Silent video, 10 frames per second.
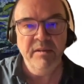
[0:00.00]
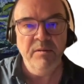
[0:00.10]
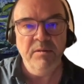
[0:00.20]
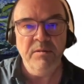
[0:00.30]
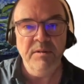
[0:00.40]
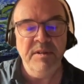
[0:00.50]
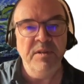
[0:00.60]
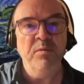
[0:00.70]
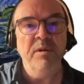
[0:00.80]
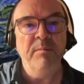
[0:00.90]
or
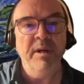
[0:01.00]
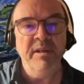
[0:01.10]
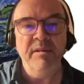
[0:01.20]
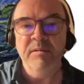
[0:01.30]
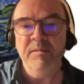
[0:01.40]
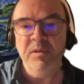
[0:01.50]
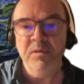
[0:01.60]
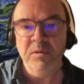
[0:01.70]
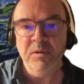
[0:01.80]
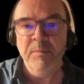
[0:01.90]
this one by Van
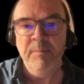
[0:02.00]
Gogh.